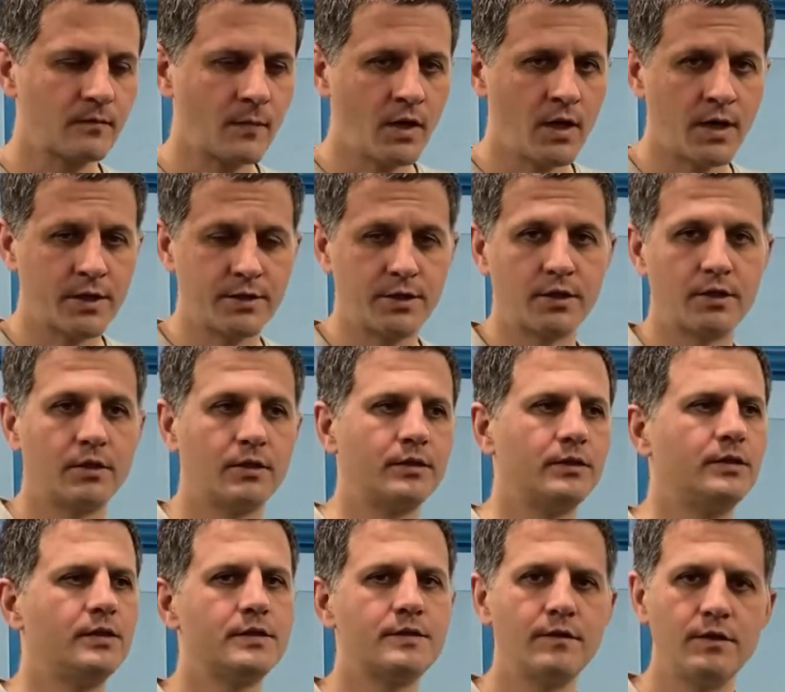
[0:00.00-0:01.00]
article
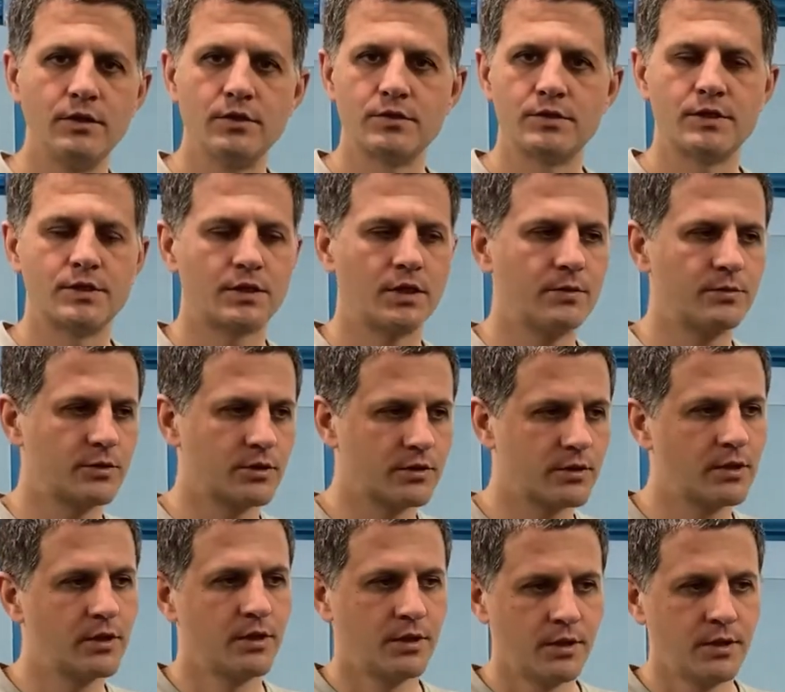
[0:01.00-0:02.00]
in this video's
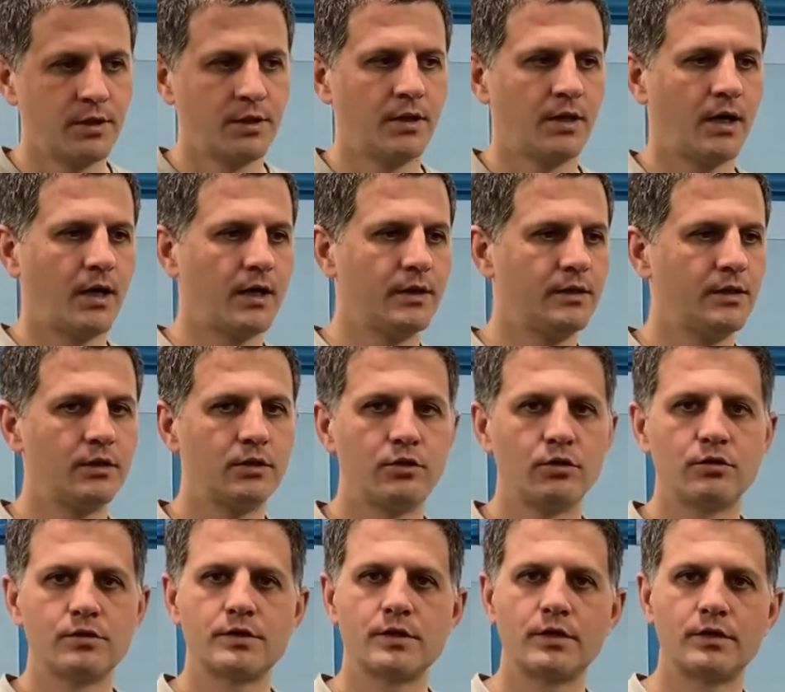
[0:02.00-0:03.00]
description. I think
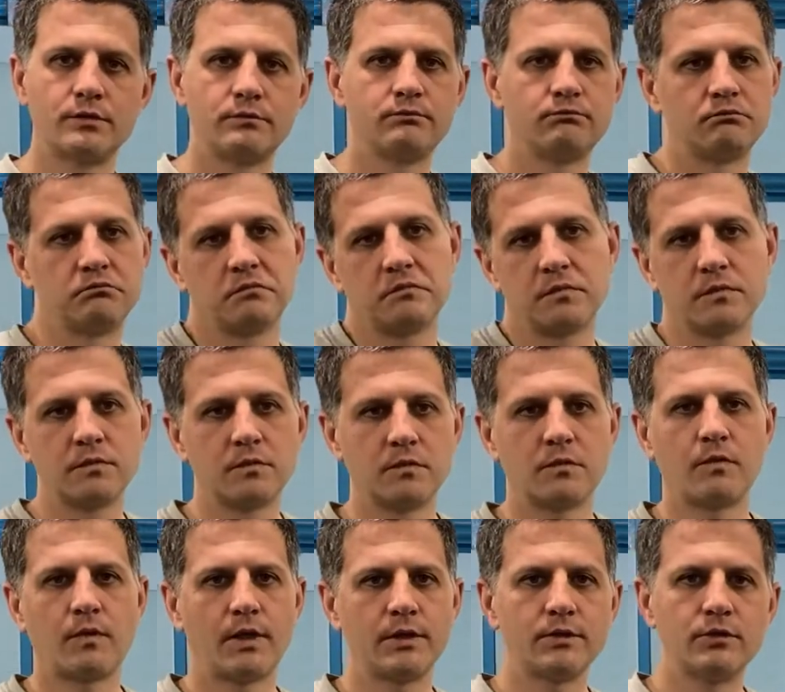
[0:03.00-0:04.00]
those are
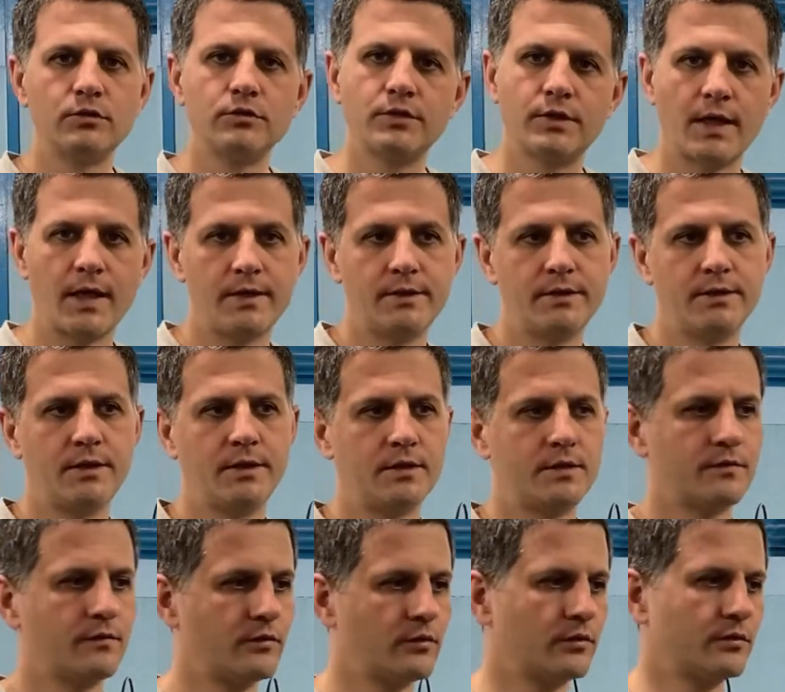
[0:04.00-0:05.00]
quite good candidates
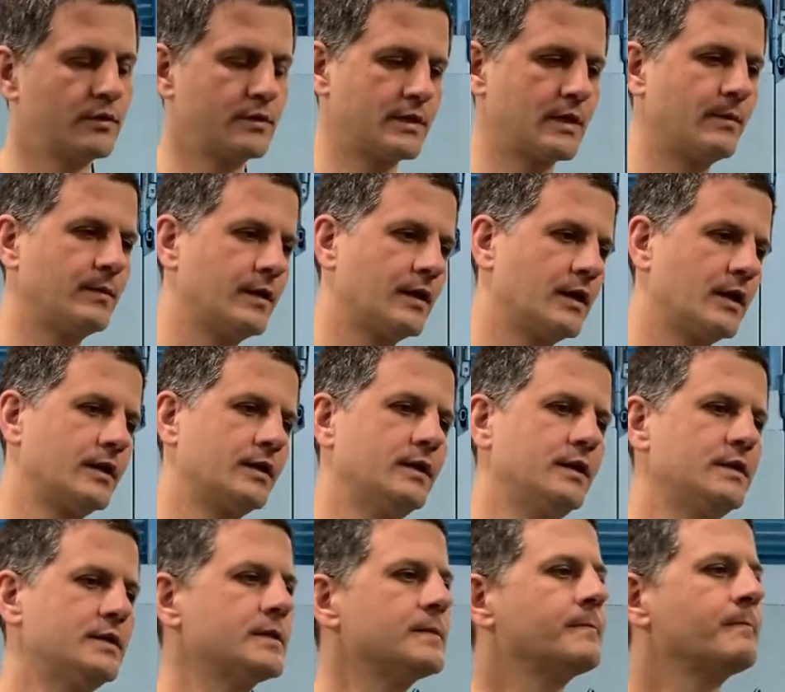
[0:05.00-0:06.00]
for something like
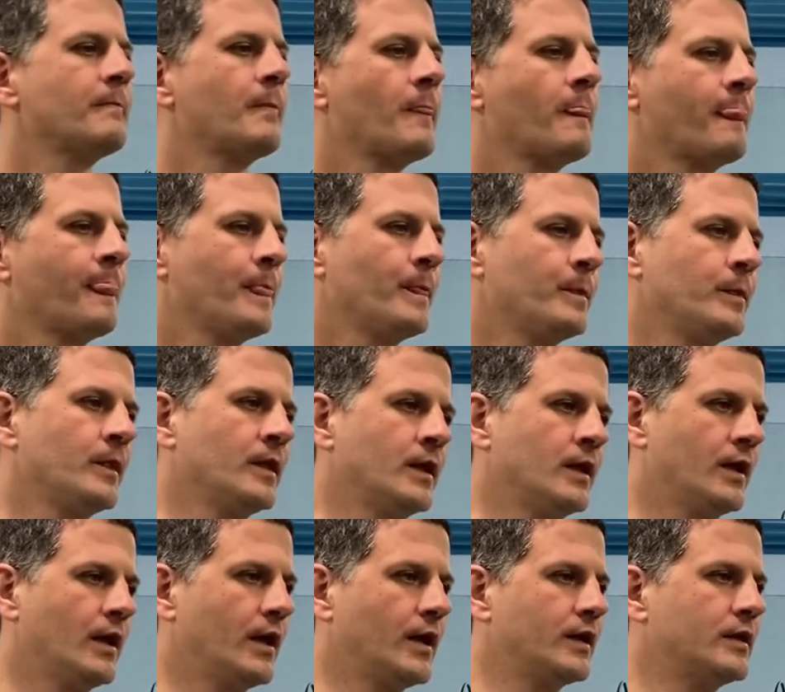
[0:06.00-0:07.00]
this.
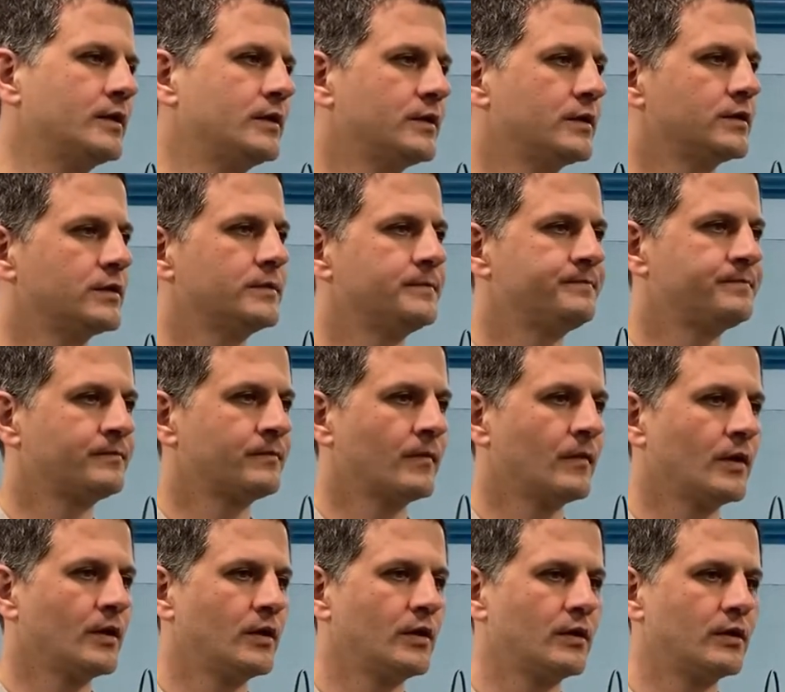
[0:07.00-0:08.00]
And
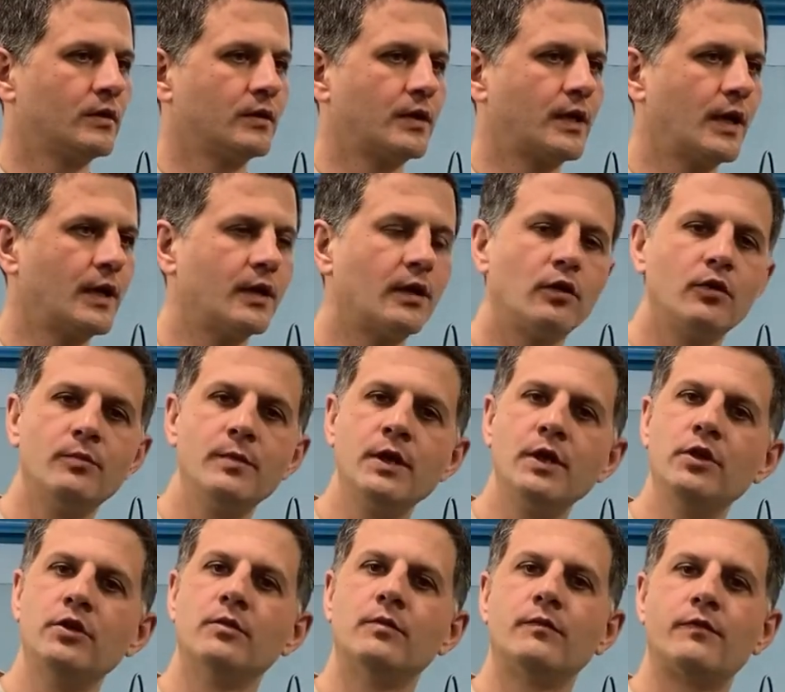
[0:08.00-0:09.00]
can
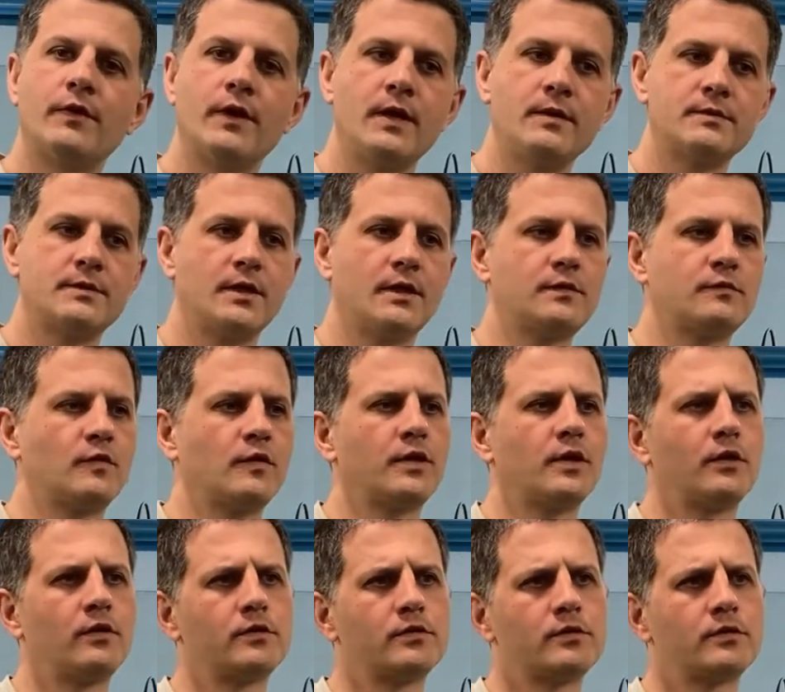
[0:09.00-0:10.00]
aluminium frames, that's what I
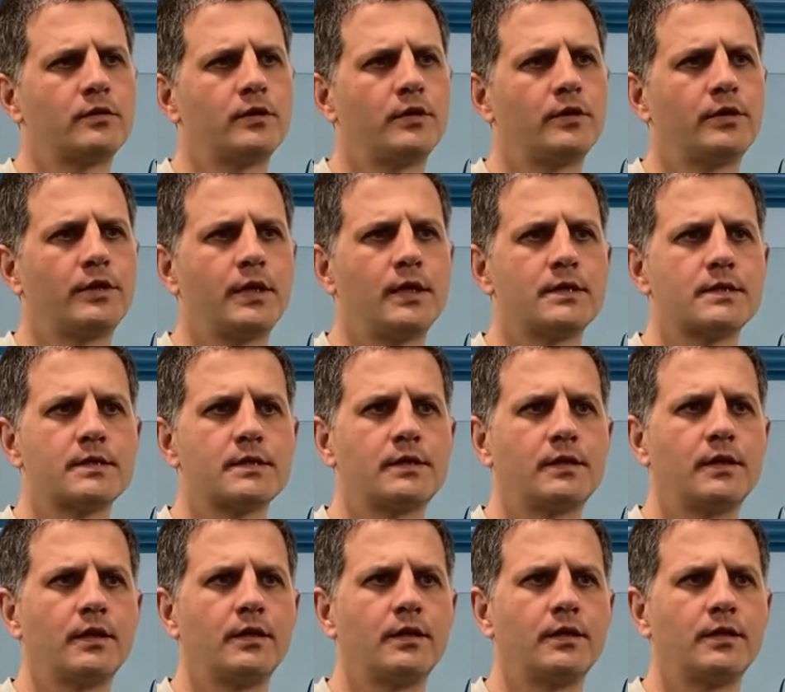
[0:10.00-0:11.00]
also got asked.
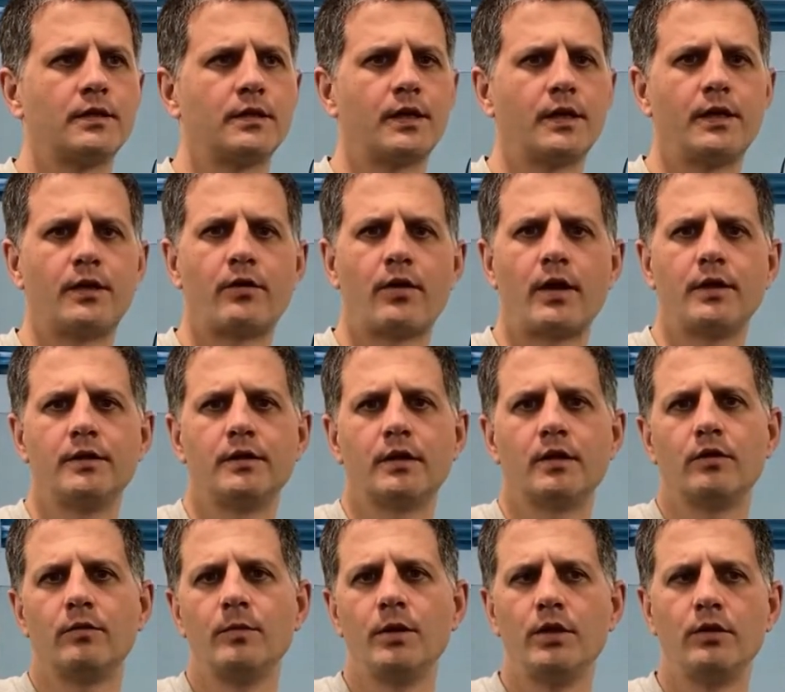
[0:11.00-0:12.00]
Can I ride the
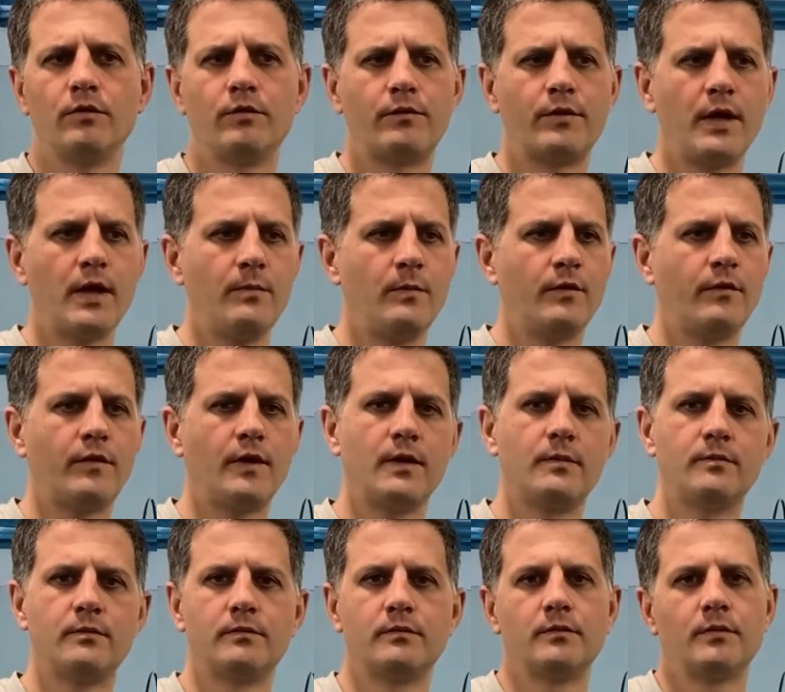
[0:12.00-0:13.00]
aluminium frame if
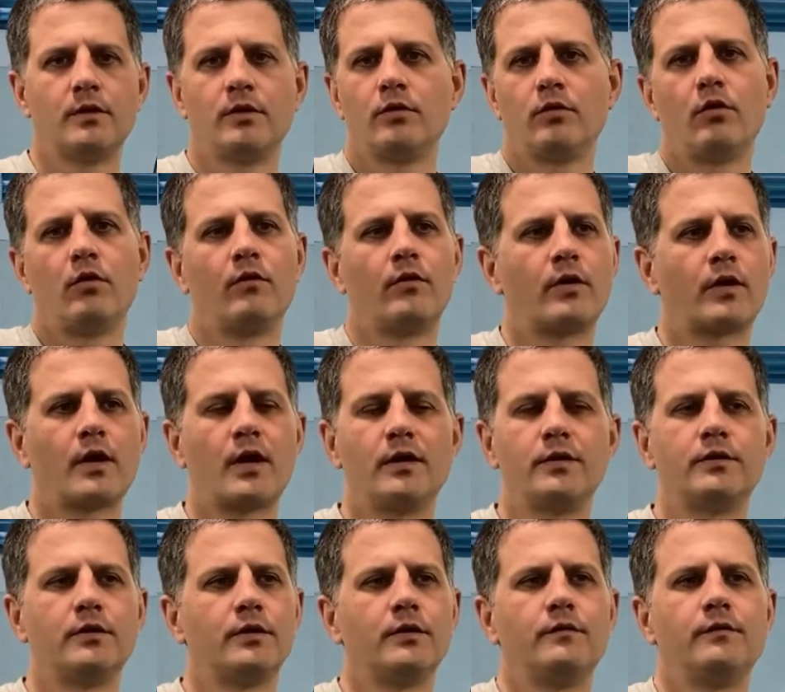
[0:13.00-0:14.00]
I'm over
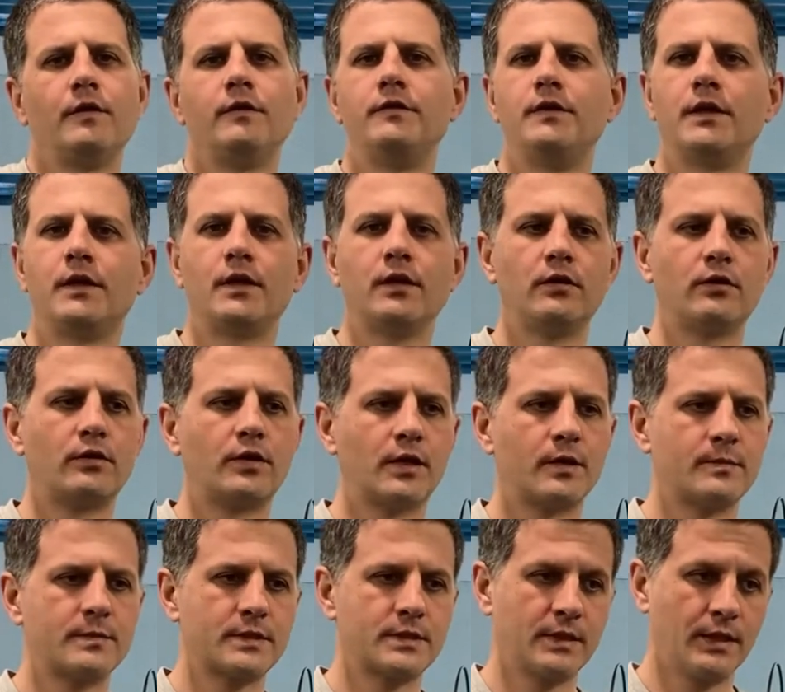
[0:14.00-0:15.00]
150
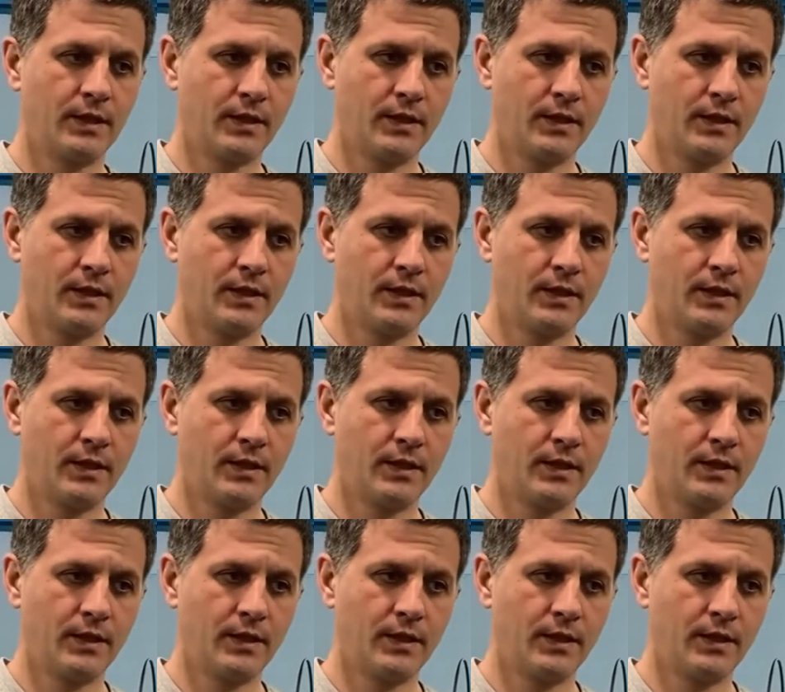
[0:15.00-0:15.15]
kilograms?